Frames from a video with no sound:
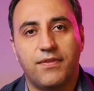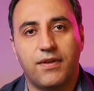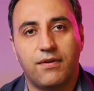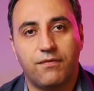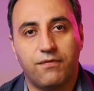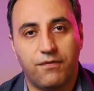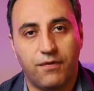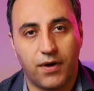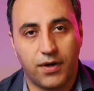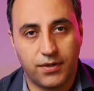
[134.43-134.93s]

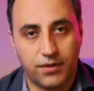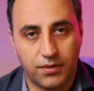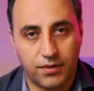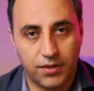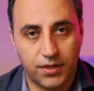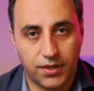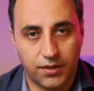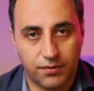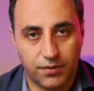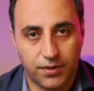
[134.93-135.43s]
and final
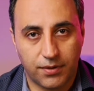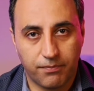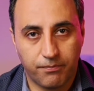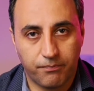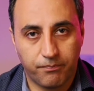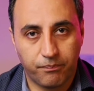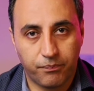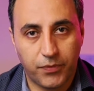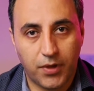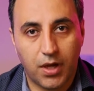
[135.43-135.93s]
hearing,
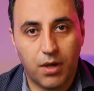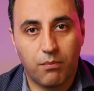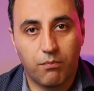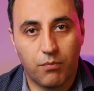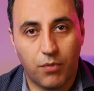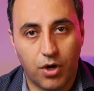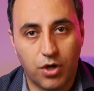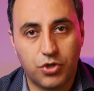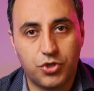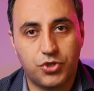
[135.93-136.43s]

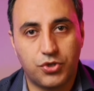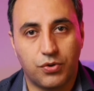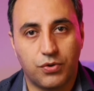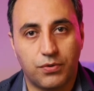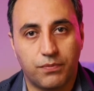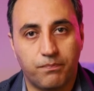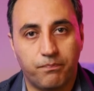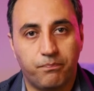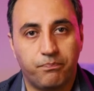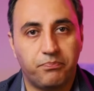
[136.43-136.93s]
Mark
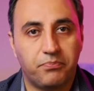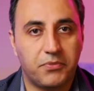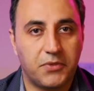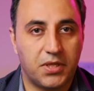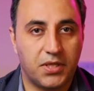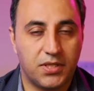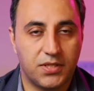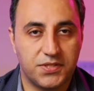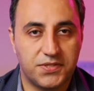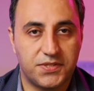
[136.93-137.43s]
Short,
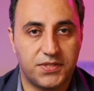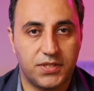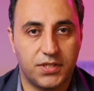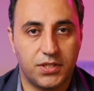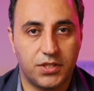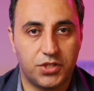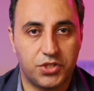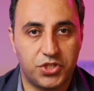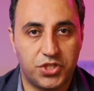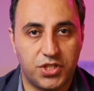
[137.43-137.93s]
he is
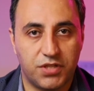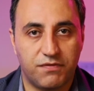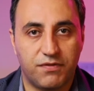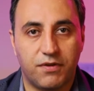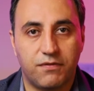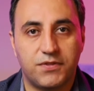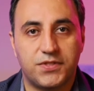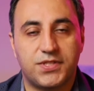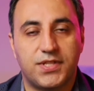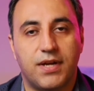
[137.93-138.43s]
the chief
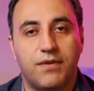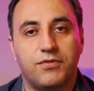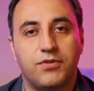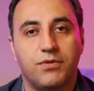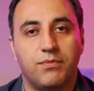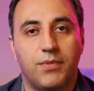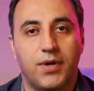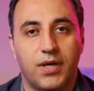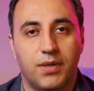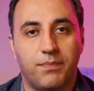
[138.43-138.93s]
of staff
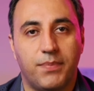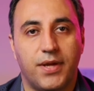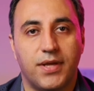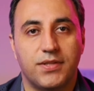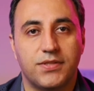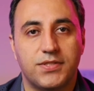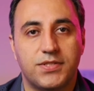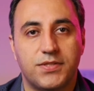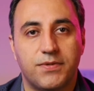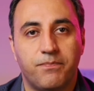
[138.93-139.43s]
to Mike
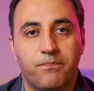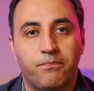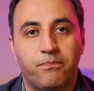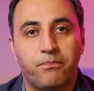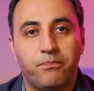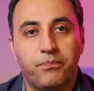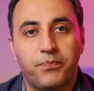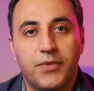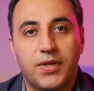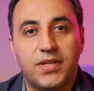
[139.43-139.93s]
Pence,
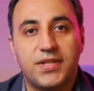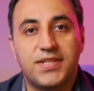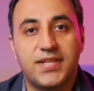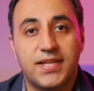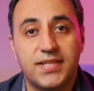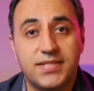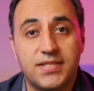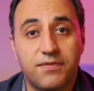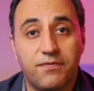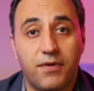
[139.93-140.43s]

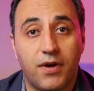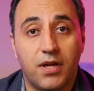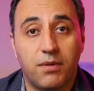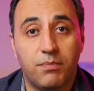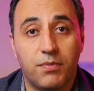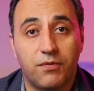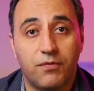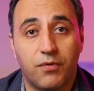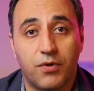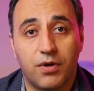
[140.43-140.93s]

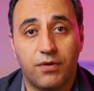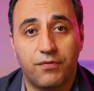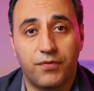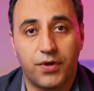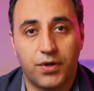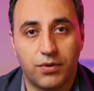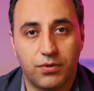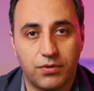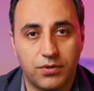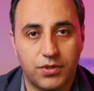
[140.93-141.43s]
testified before a
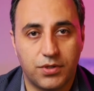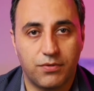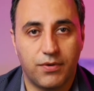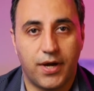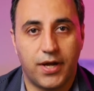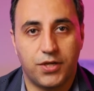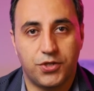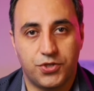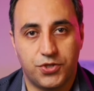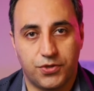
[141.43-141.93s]
federal
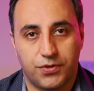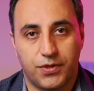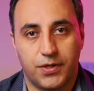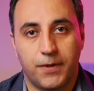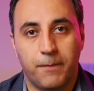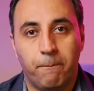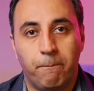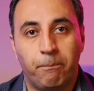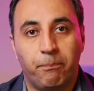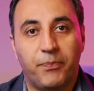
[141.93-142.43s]
grand
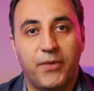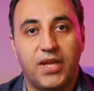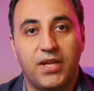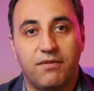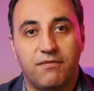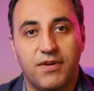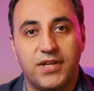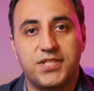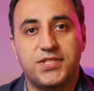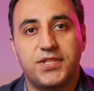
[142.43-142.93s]
jury
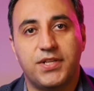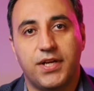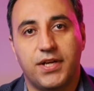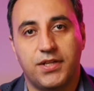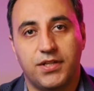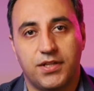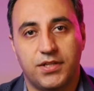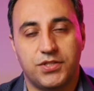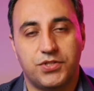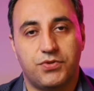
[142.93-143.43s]

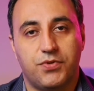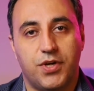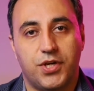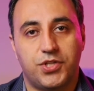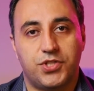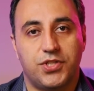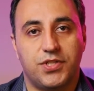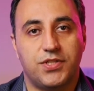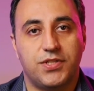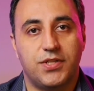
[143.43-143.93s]
investigating
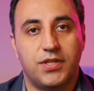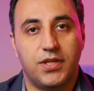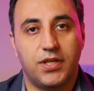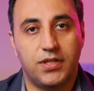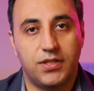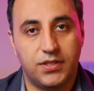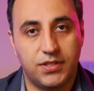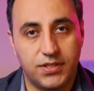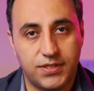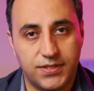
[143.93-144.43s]
insurrection
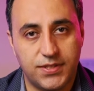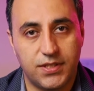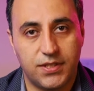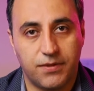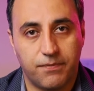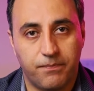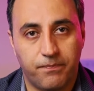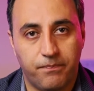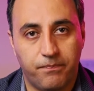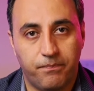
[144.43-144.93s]
in
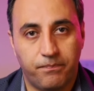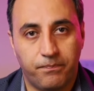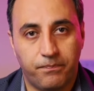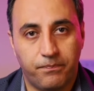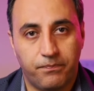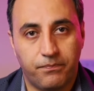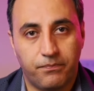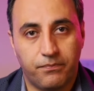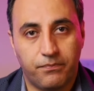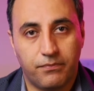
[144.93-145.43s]
D.C.
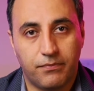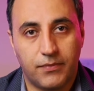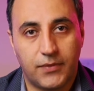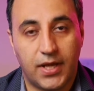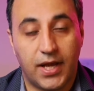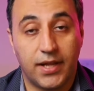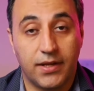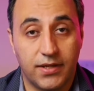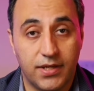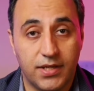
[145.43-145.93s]
And